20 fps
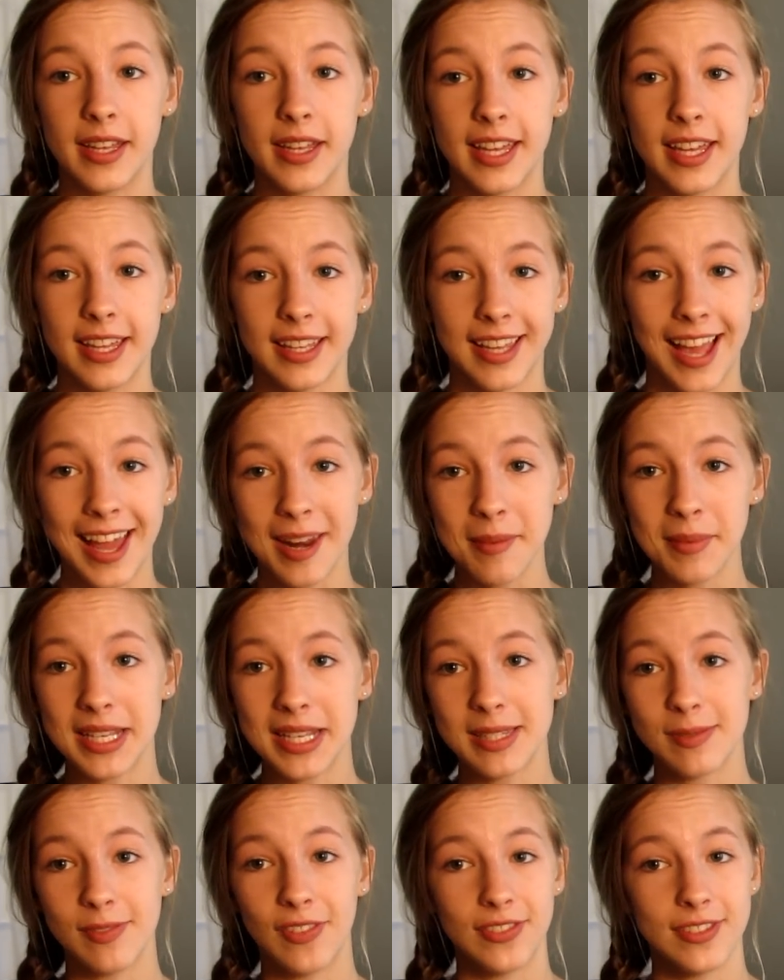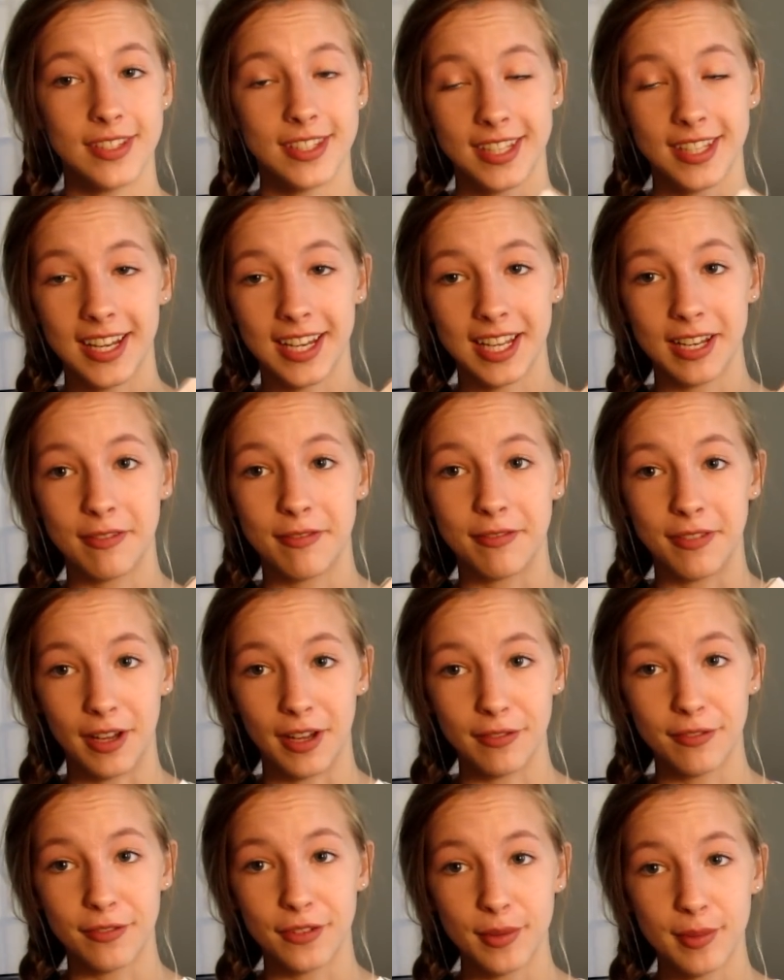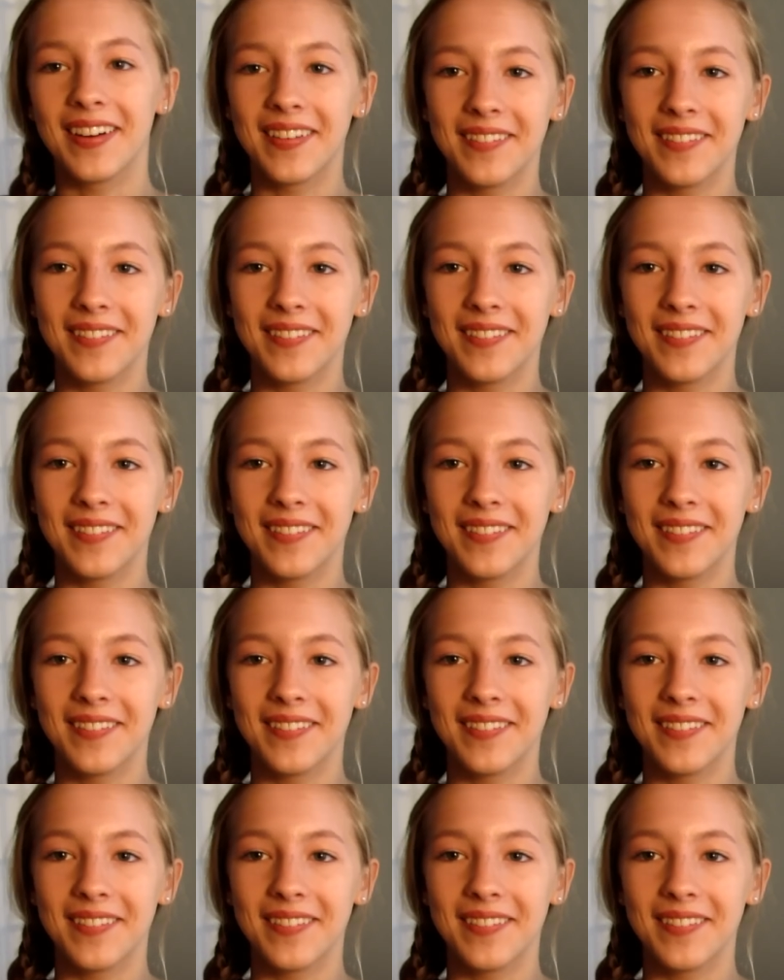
It kind of makes studying fun for me.